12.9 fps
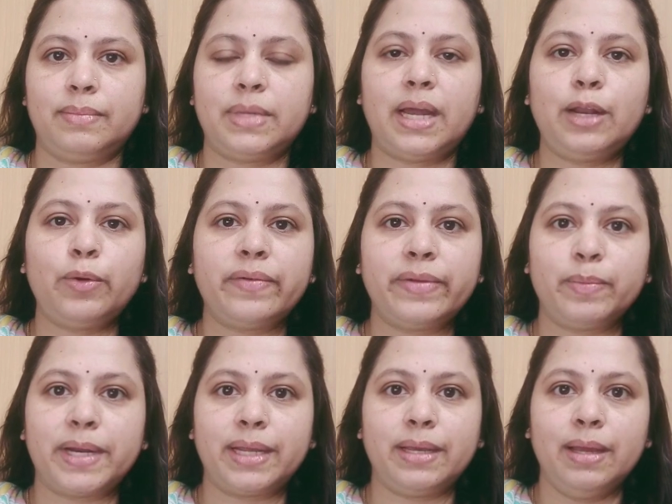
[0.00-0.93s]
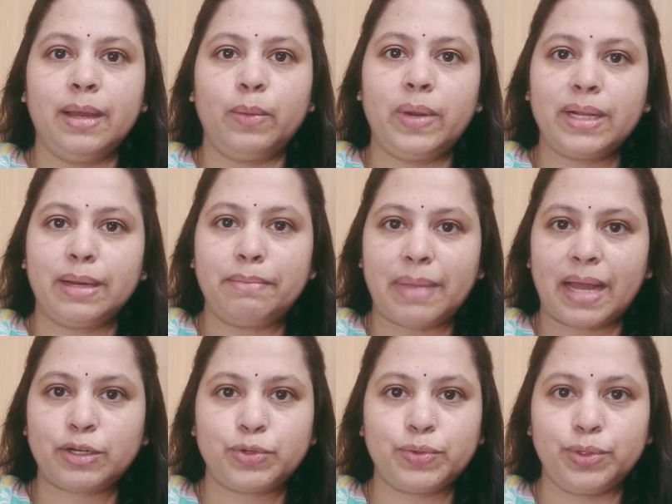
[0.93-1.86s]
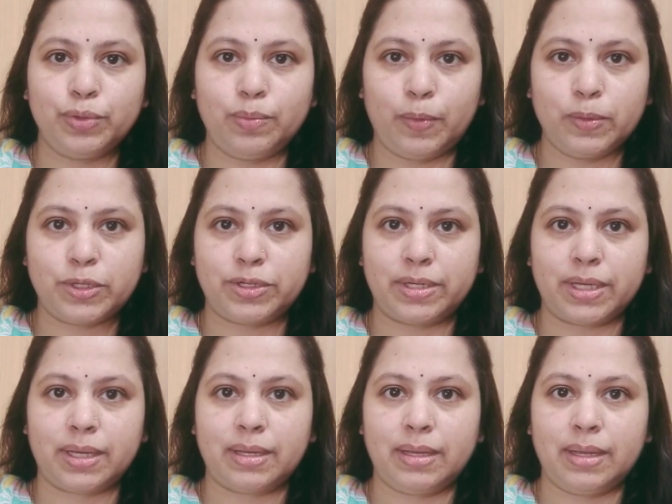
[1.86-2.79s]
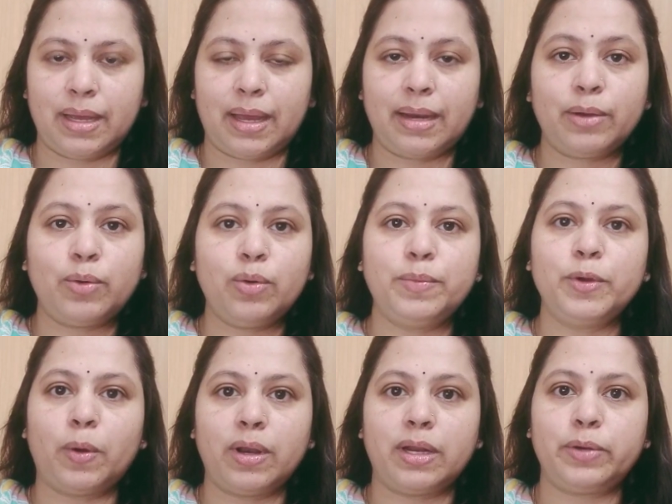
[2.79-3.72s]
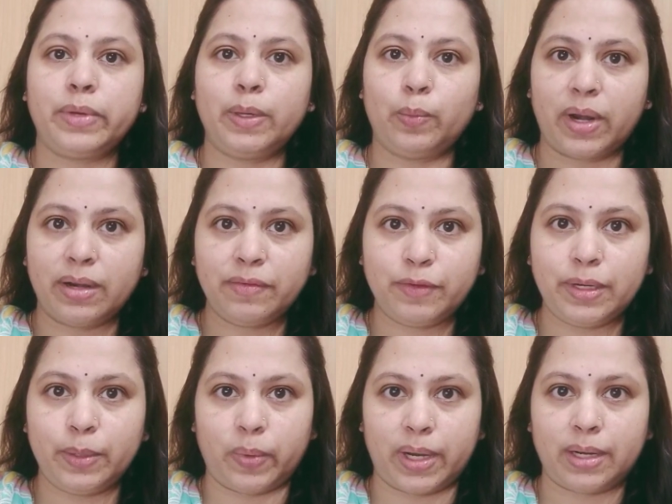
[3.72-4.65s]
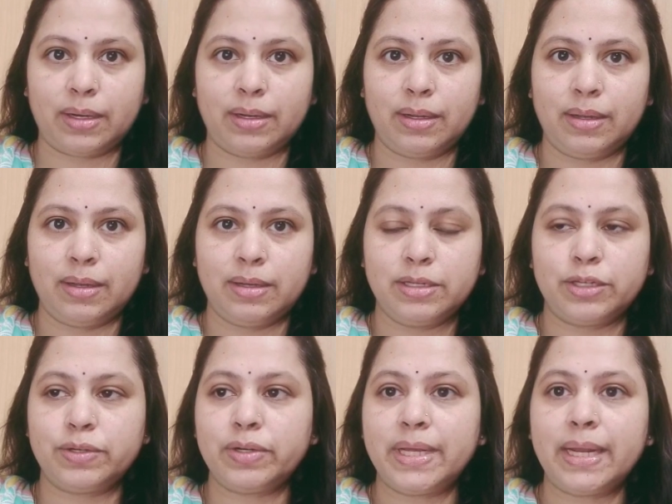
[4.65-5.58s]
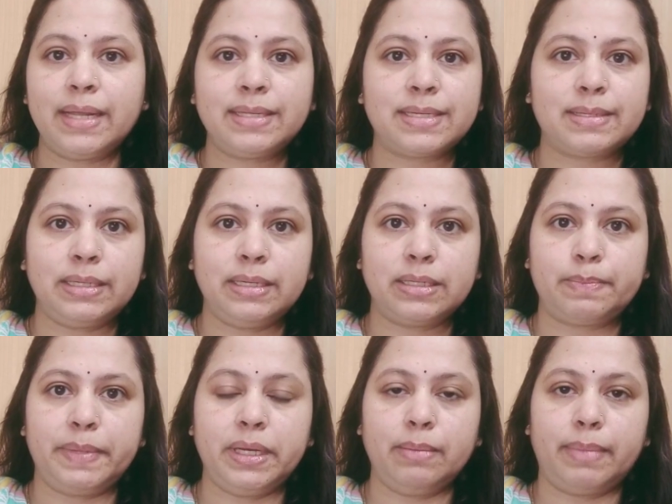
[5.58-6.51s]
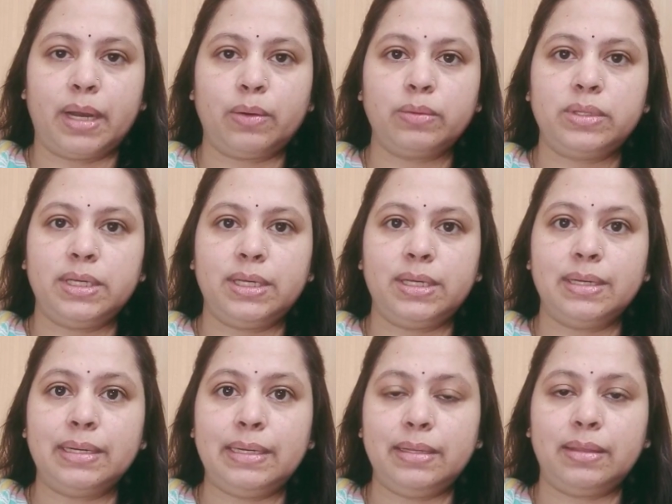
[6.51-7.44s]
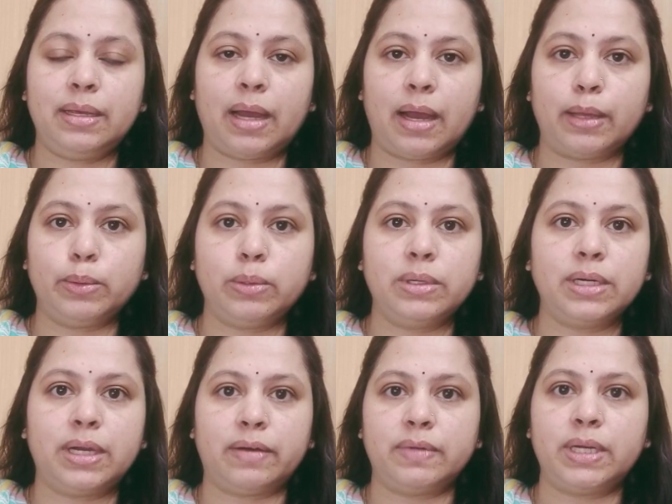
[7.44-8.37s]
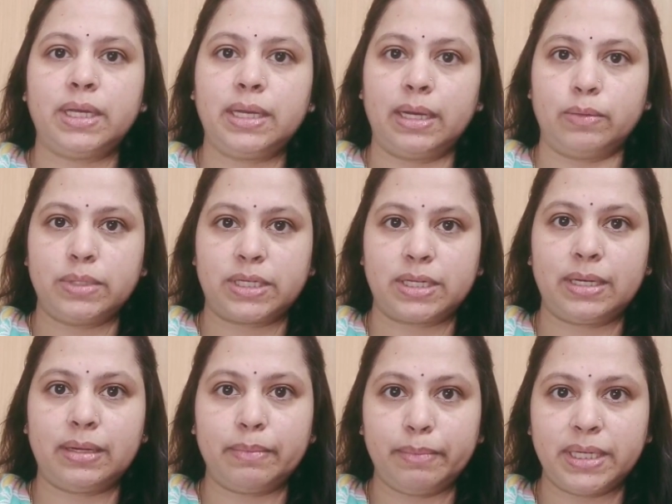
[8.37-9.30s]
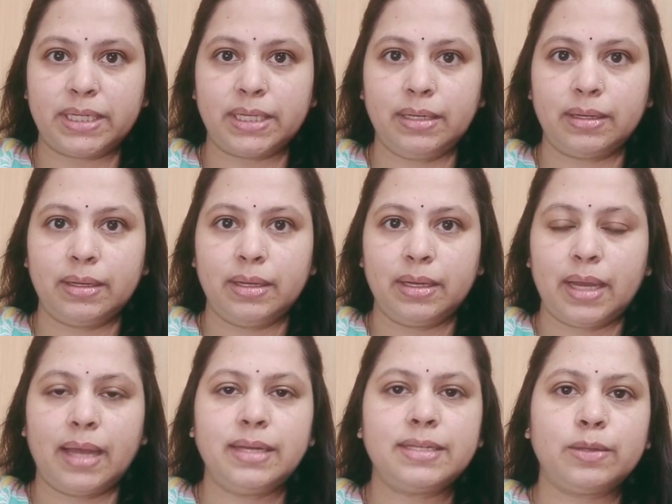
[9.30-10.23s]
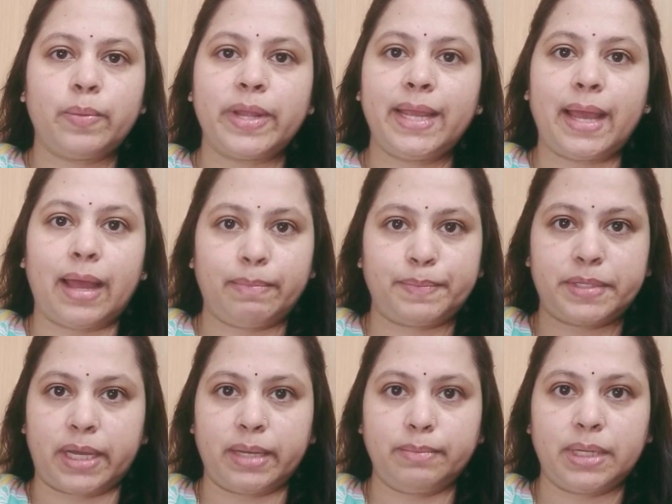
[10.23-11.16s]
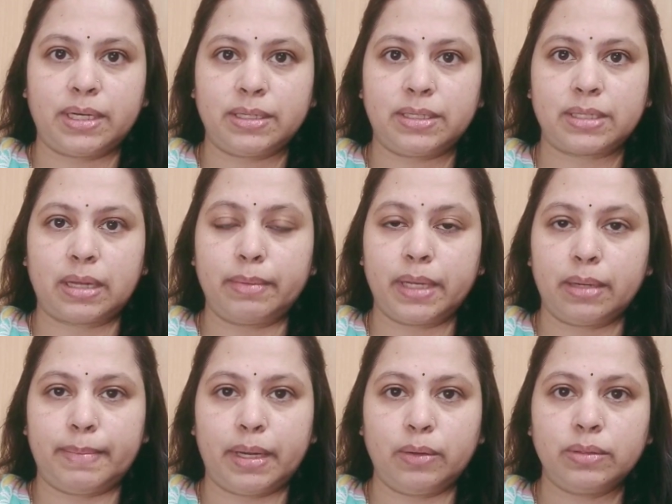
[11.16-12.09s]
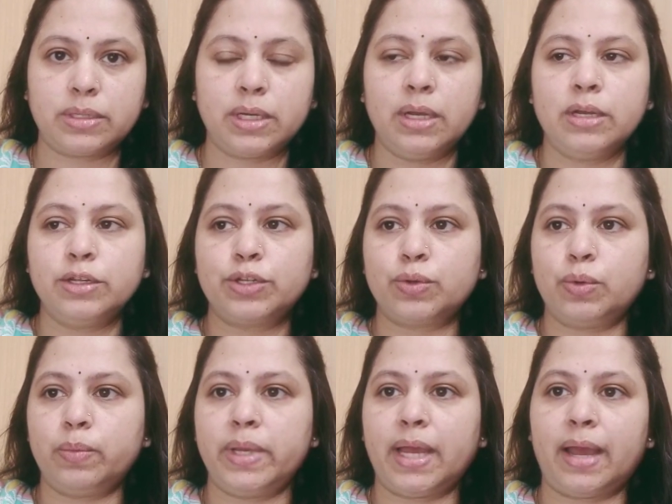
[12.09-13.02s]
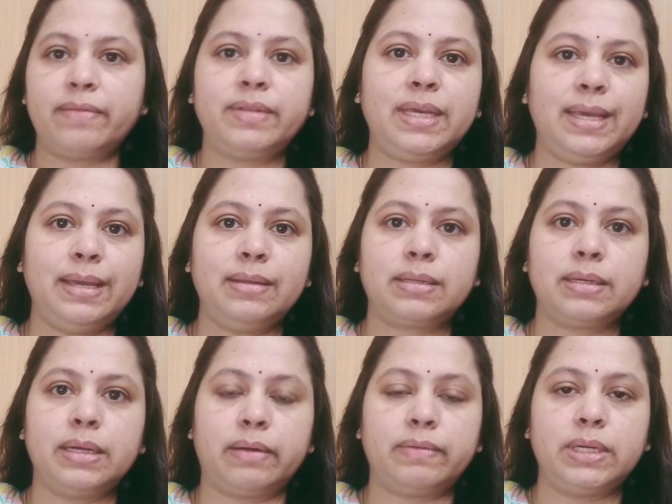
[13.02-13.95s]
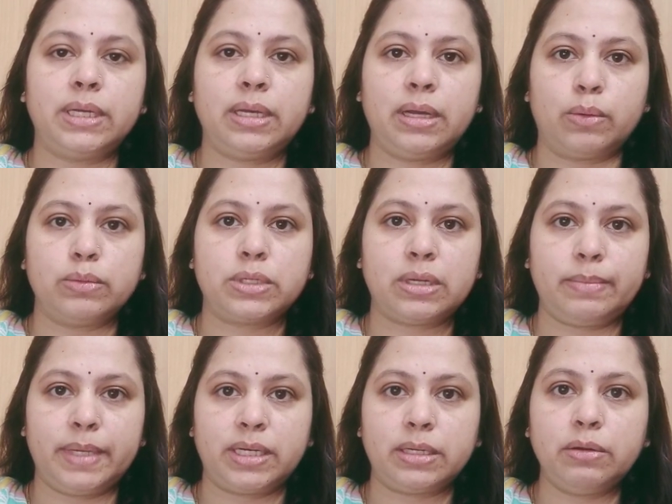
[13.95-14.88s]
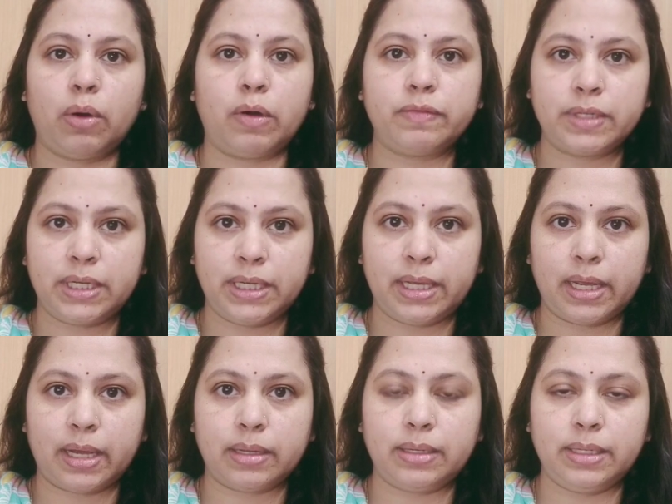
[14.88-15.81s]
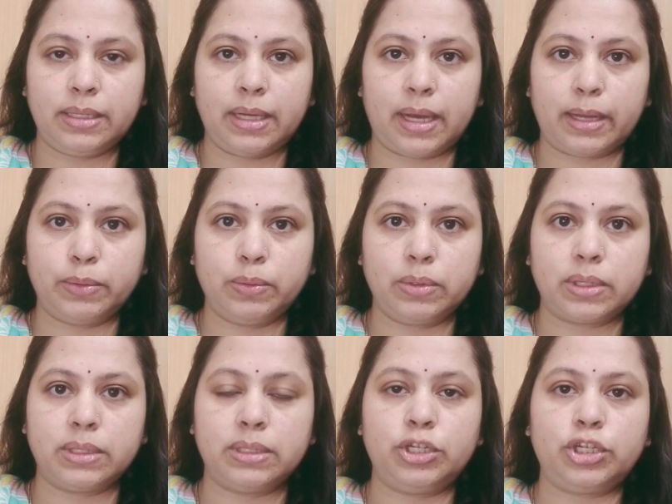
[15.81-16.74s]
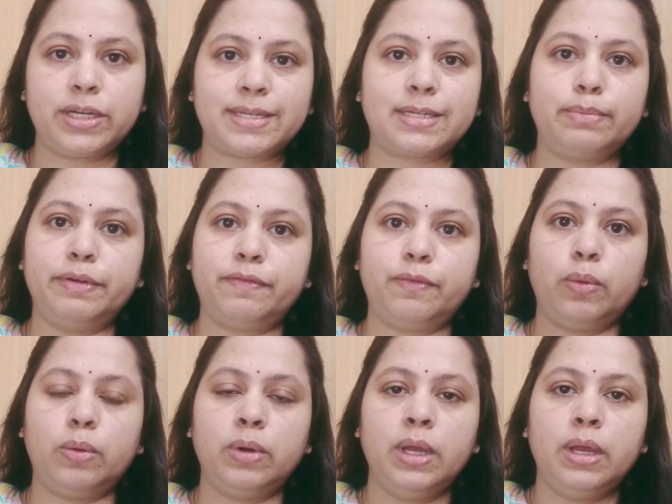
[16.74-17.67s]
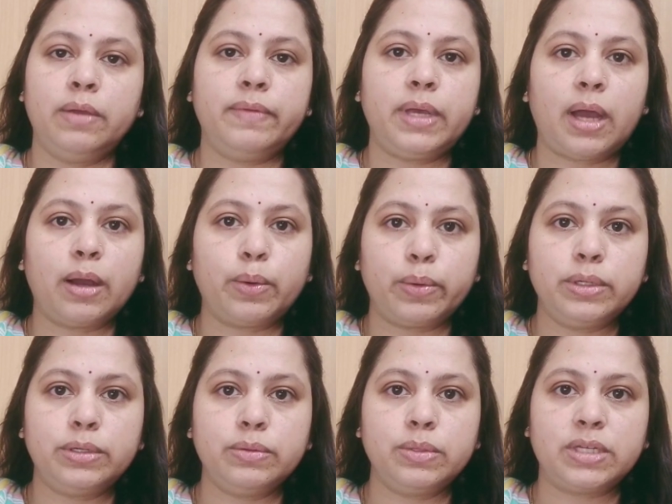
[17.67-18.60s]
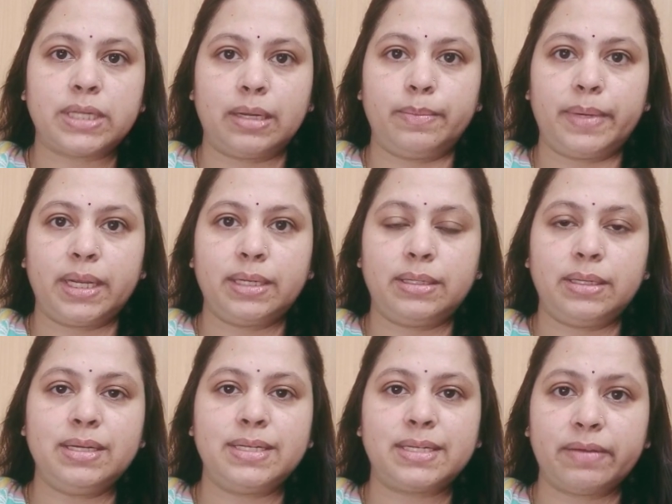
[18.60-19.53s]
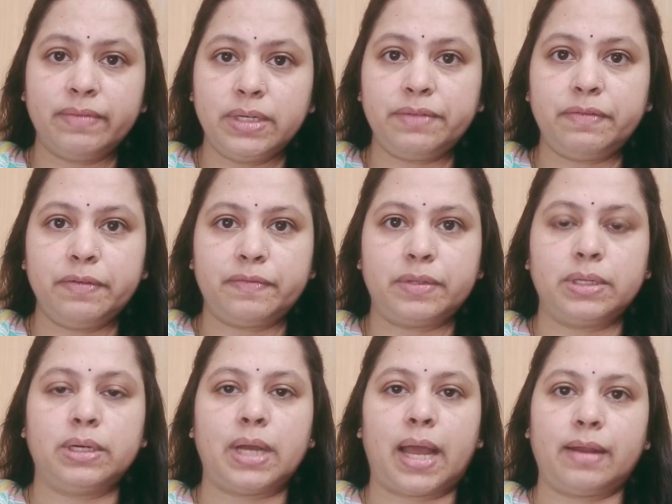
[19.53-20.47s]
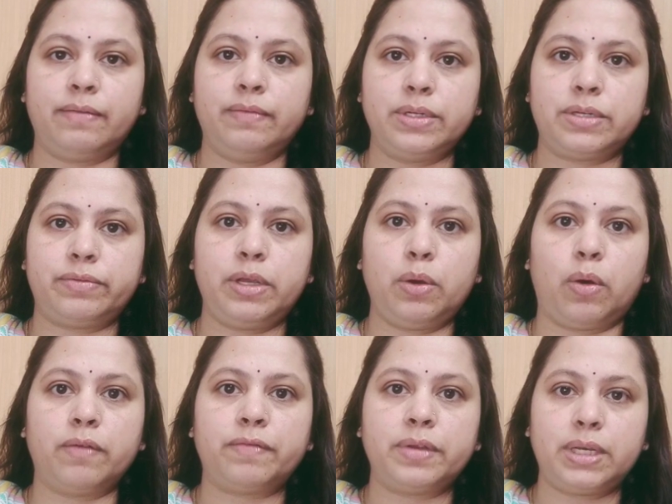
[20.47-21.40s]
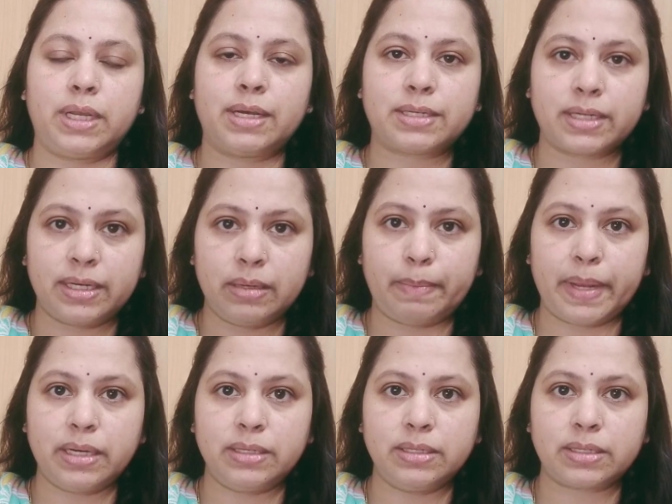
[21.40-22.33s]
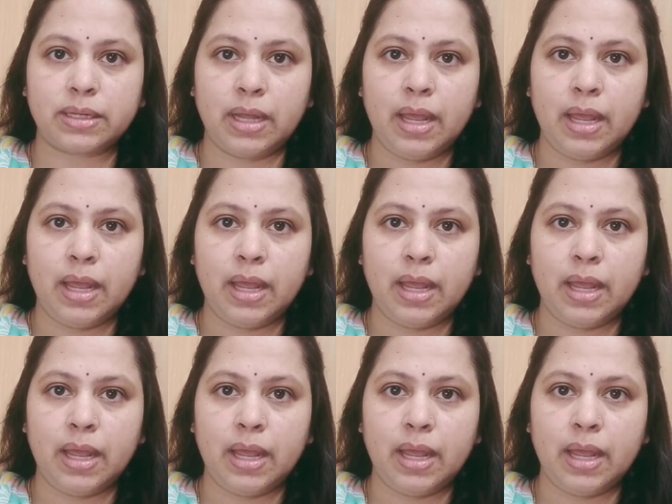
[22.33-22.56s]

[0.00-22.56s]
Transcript: Hello everybody, welcome back to a new post today, and I hope you all are doing wonderfully well. So today let's speak about the NITI Ayog Governing Council meeting, and it's a very apt time that it's coming about. So we have the 8th Governing Council meeting of the NITI Ayog just before we are going to celebrate the 75th anniversary of India's independence,